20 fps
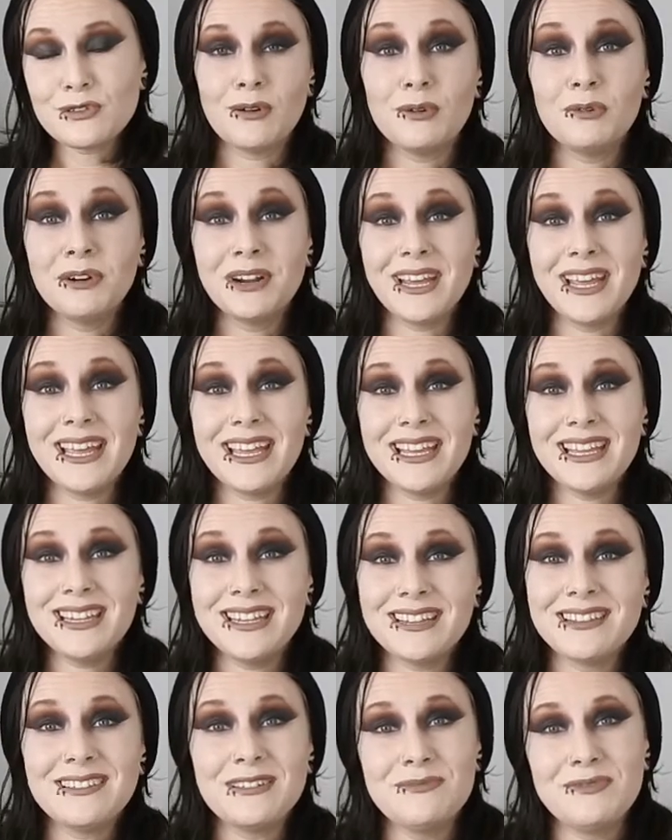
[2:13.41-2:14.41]
so I want to get
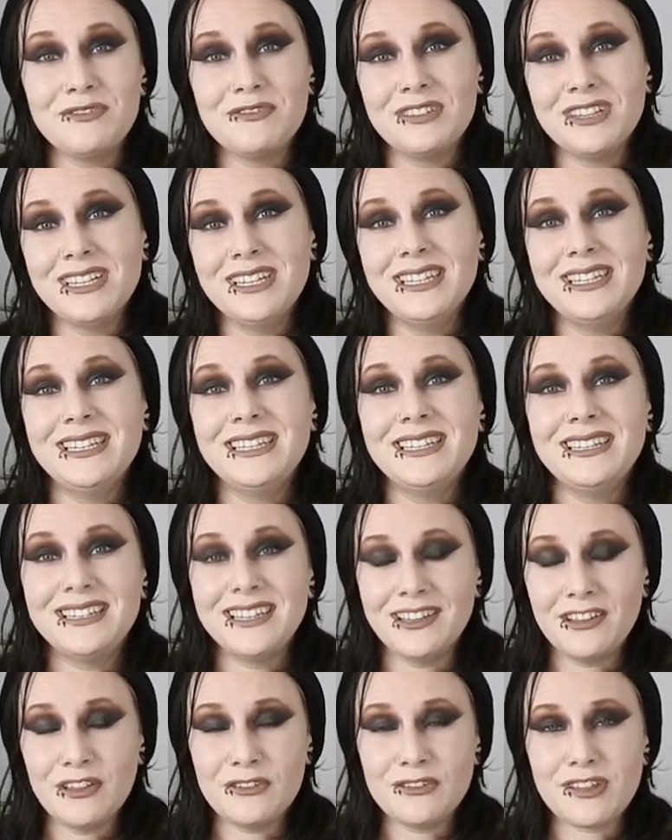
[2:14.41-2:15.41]
into some of the
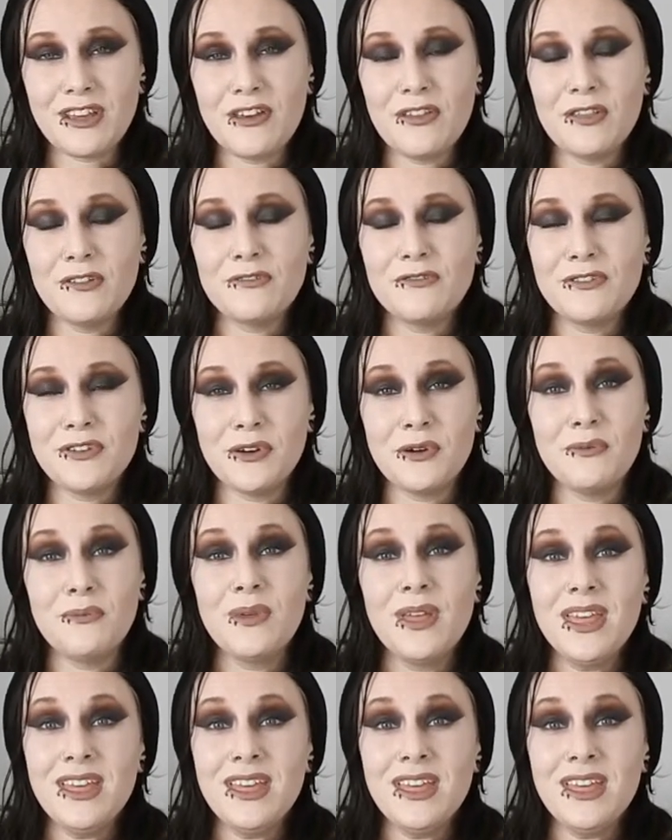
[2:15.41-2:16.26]
details of the film,